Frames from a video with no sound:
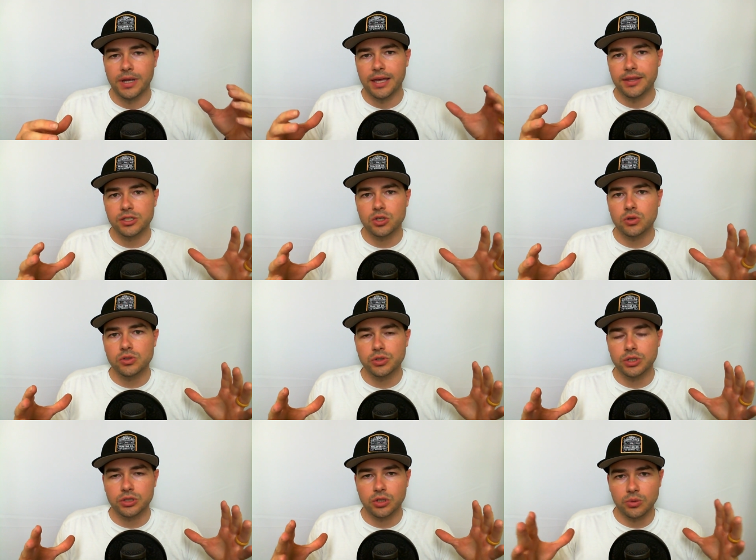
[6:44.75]
This also
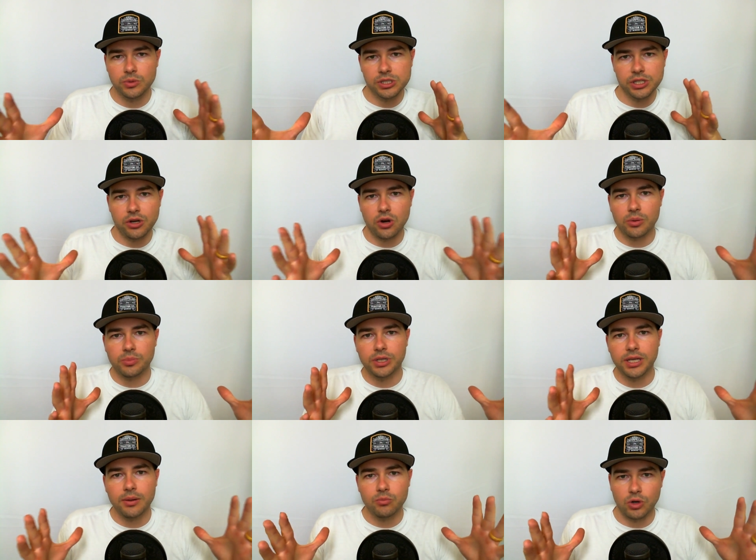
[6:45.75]
determines the
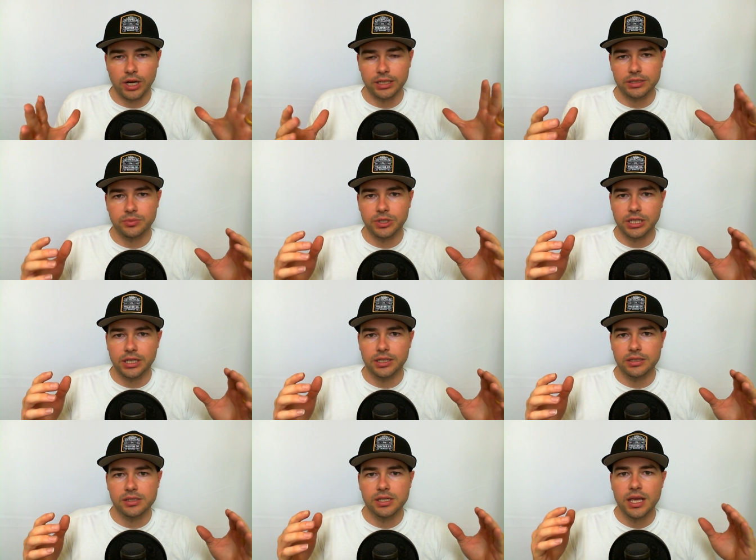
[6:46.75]
RPM range because